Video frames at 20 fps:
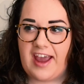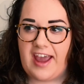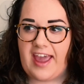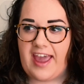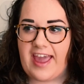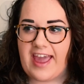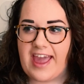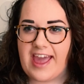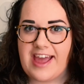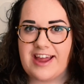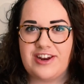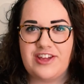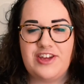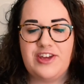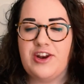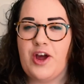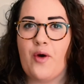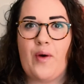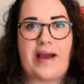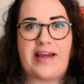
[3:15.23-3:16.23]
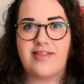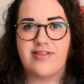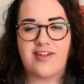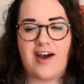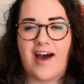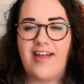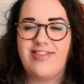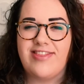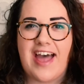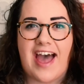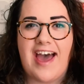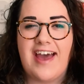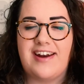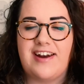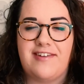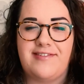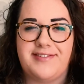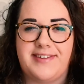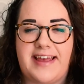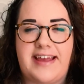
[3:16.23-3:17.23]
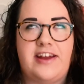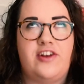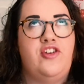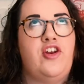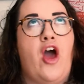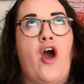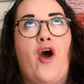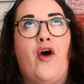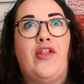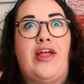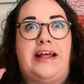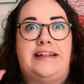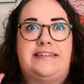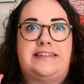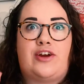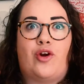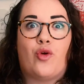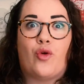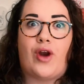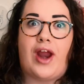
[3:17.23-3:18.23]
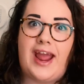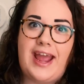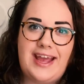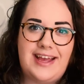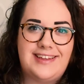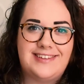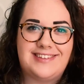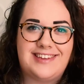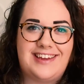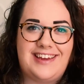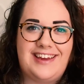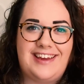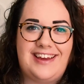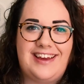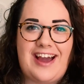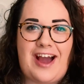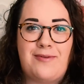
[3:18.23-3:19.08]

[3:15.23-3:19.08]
And, I thought that, and I was like, no, that's crazy.